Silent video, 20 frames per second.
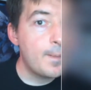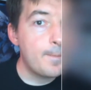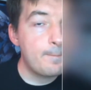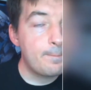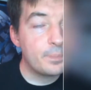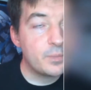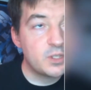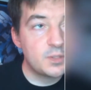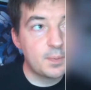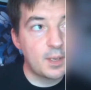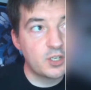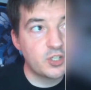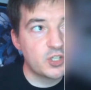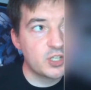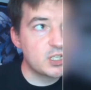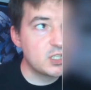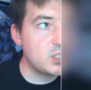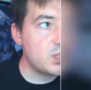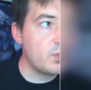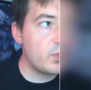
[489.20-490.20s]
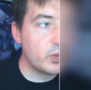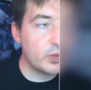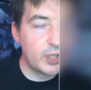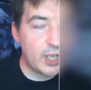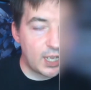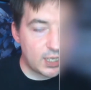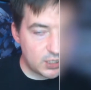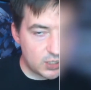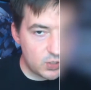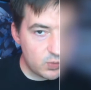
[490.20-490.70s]
Especially because you've only
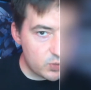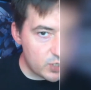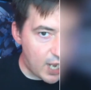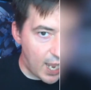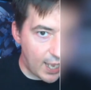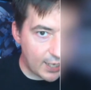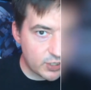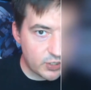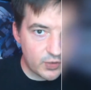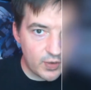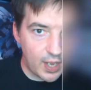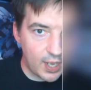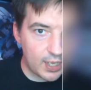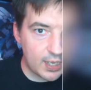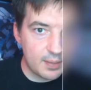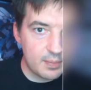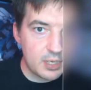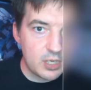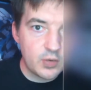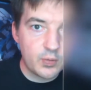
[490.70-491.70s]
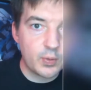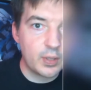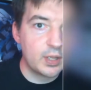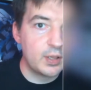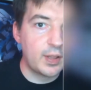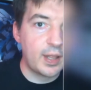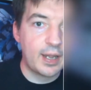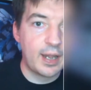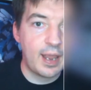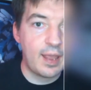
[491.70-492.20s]
got 2 jacks, you're not going to be doing a
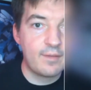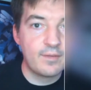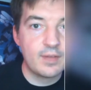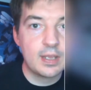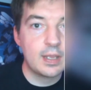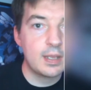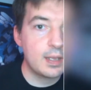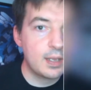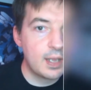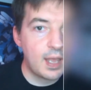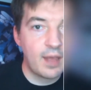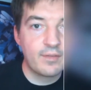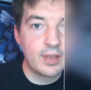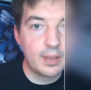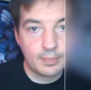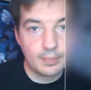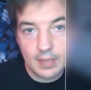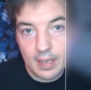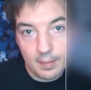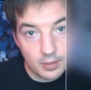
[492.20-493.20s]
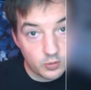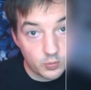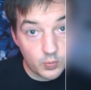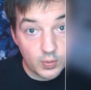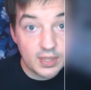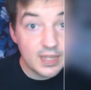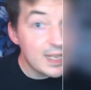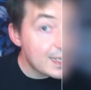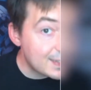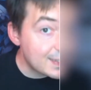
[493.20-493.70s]
lot of heavy up damage
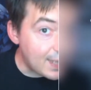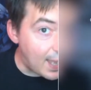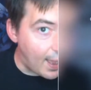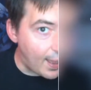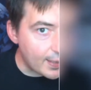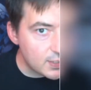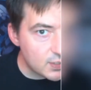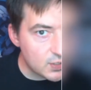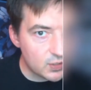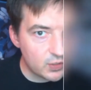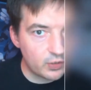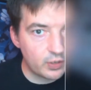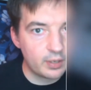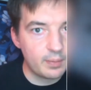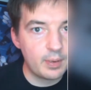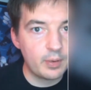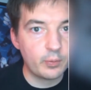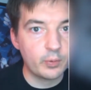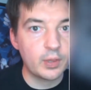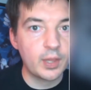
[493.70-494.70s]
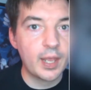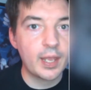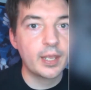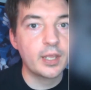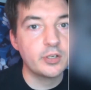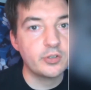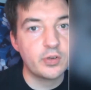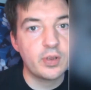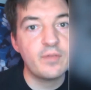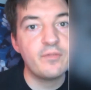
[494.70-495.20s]
with these guys. You're going to be relying
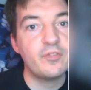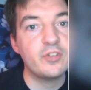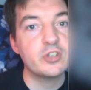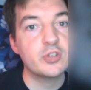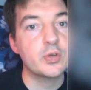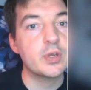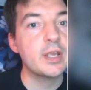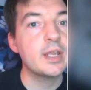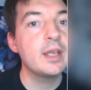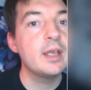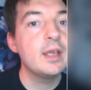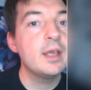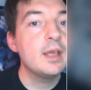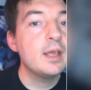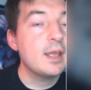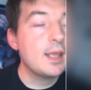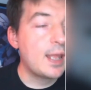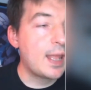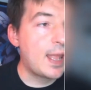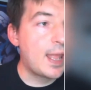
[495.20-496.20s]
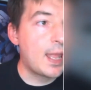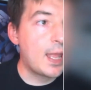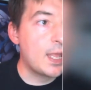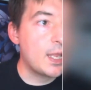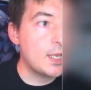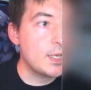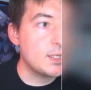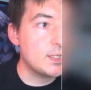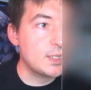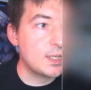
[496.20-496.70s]
on your infantry,
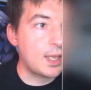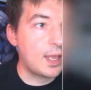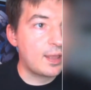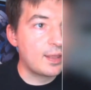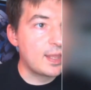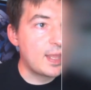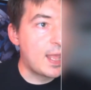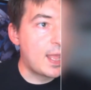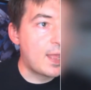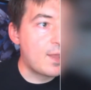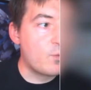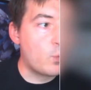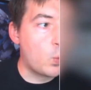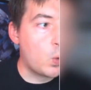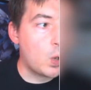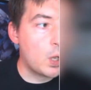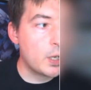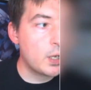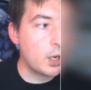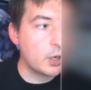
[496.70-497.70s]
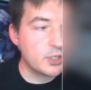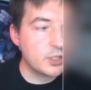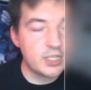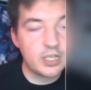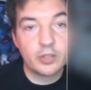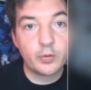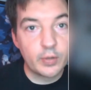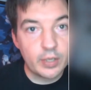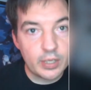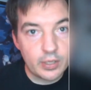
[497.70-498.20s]
and I gave 1
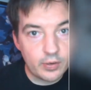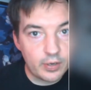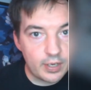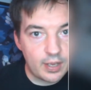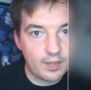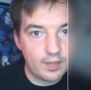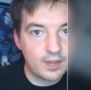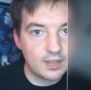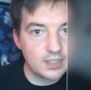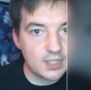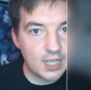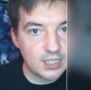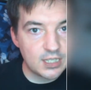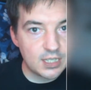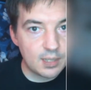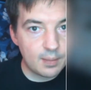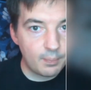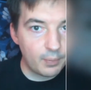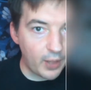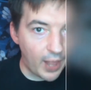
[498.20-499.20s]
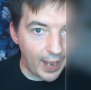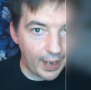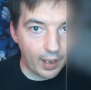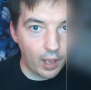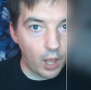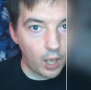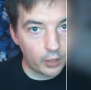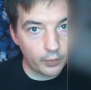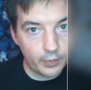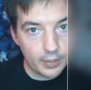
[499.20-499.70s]
artillery unit in this. That's the Black
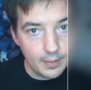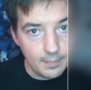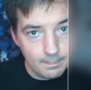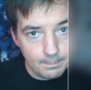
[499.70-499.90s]
Ogre.